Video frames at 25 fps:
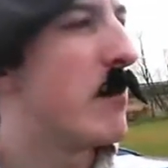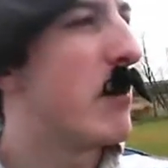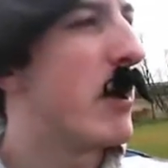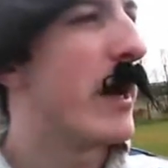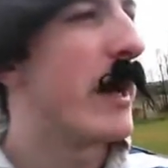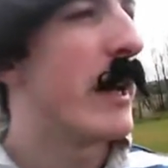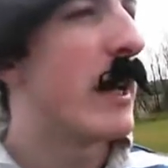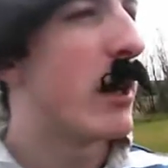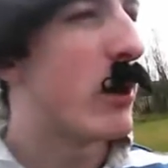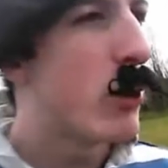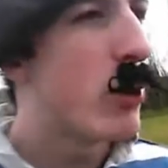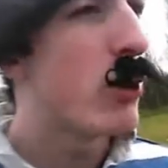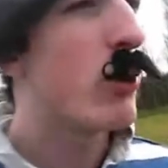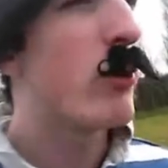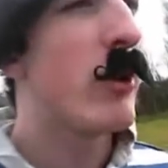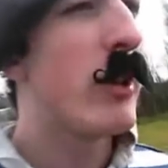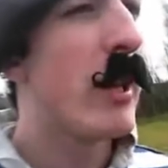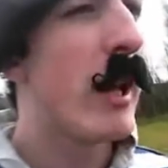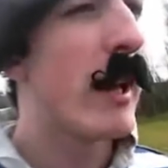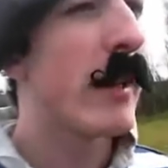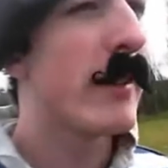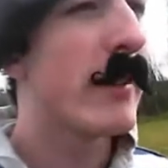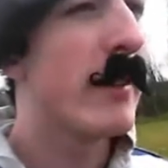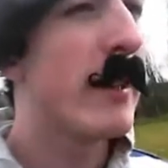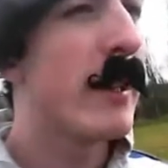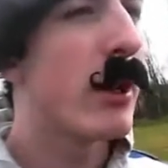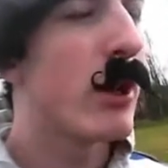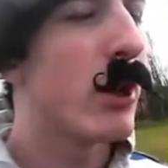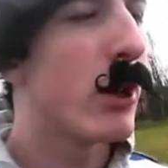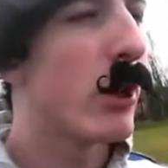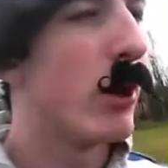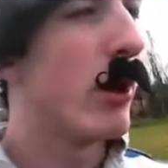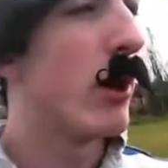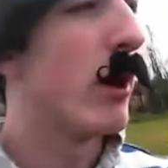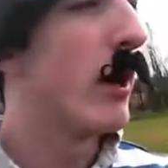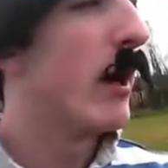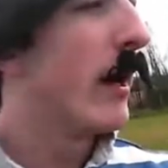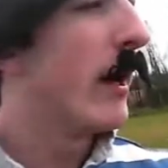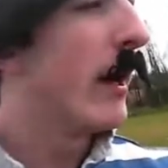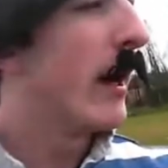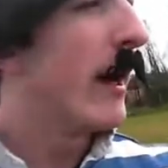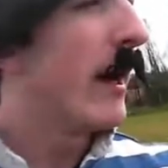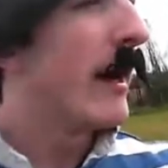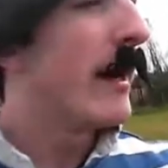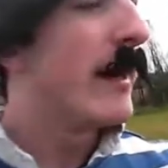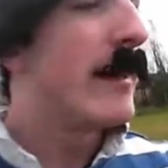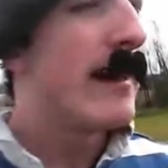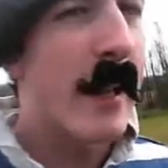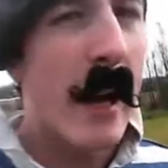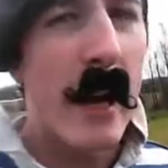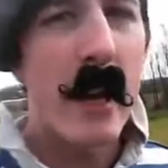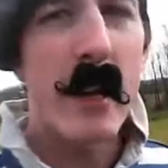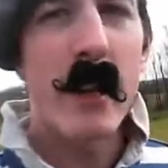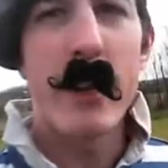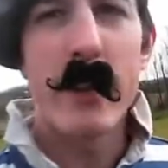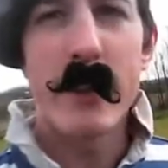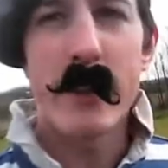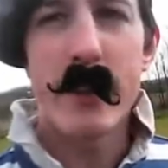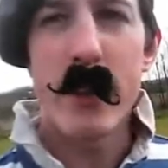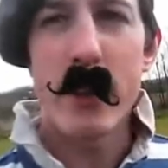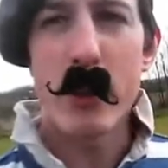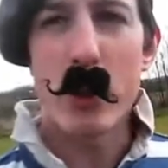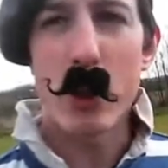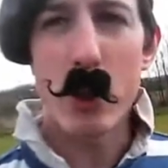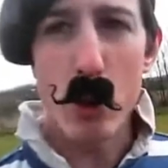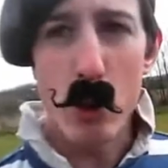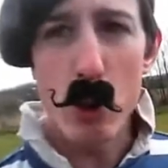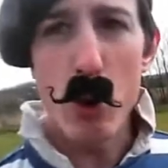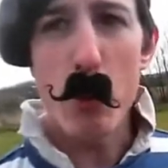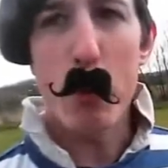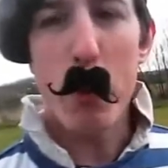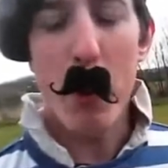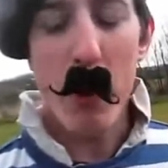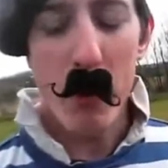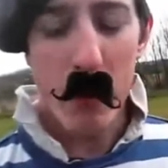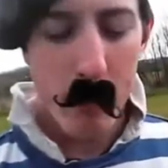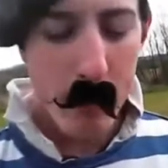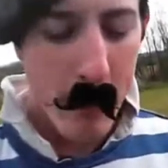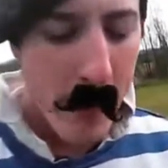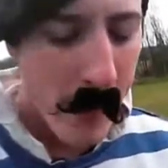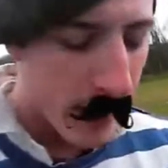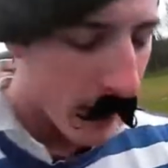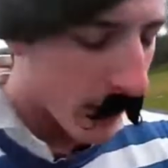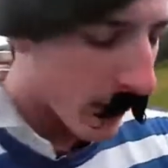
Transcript: them enthusiastic, uh, talented group of